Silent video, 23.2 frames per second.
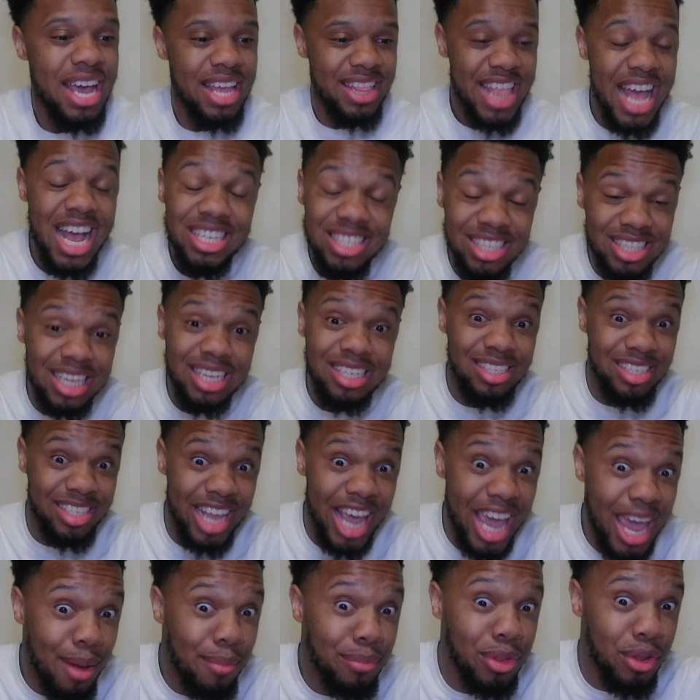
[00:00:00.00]
That's the
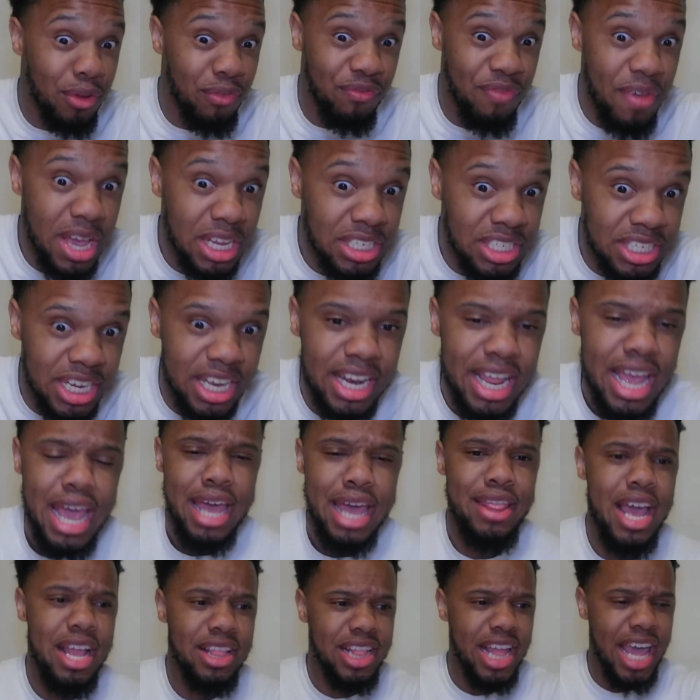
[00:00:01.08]
same division
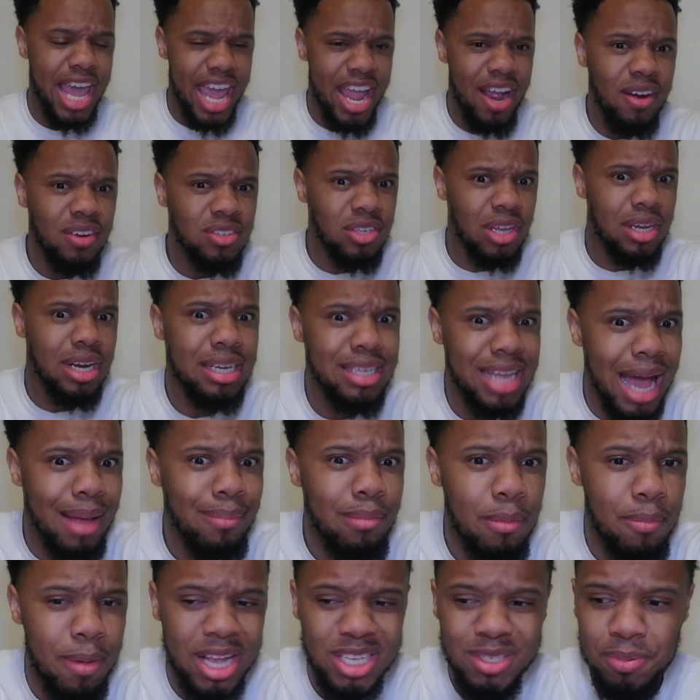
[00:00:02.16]
that the Arizona
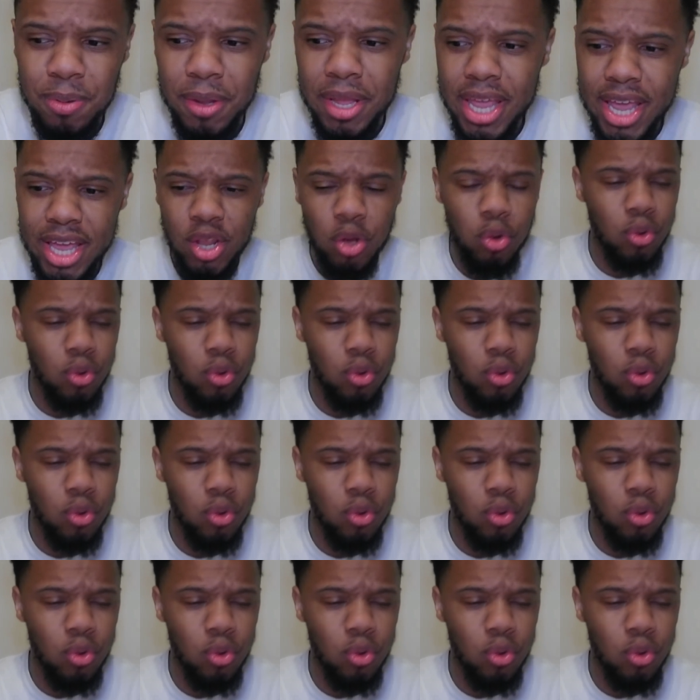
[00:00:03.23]
Diamondbacks play in,